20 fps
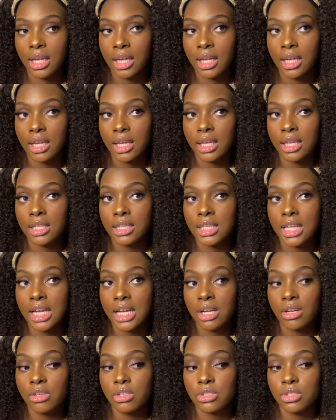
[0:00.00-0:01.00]
And
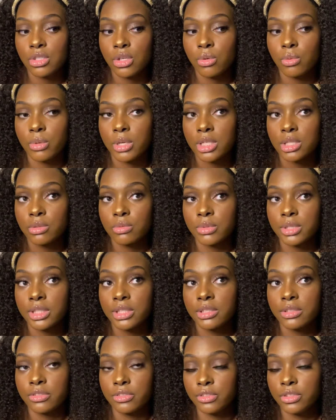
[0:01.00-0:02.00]
that also works
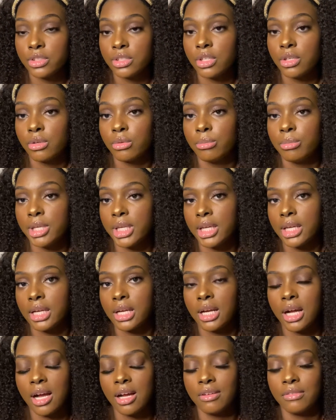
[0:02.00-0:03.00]
with, you know, being
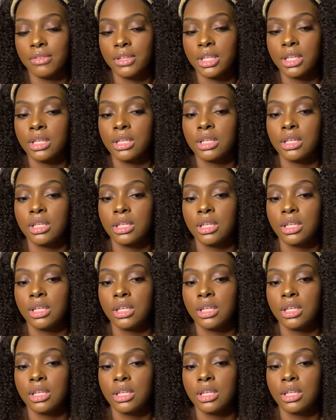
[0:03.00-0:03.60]
confident.